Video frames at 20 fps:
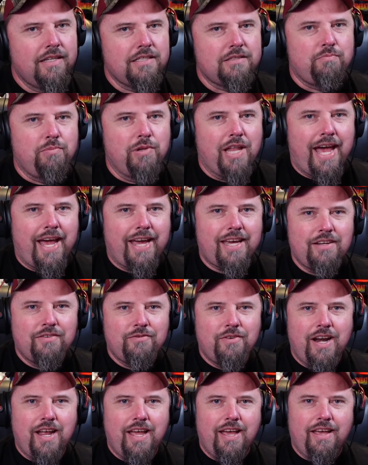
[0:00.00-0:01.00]
is Black
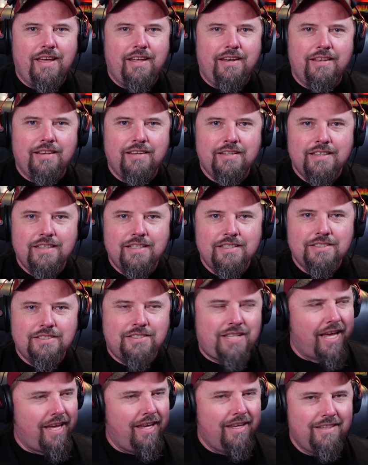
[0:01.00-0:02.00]
and Red.
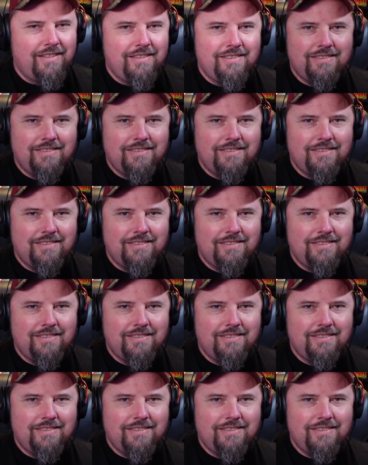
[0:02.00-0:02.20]
See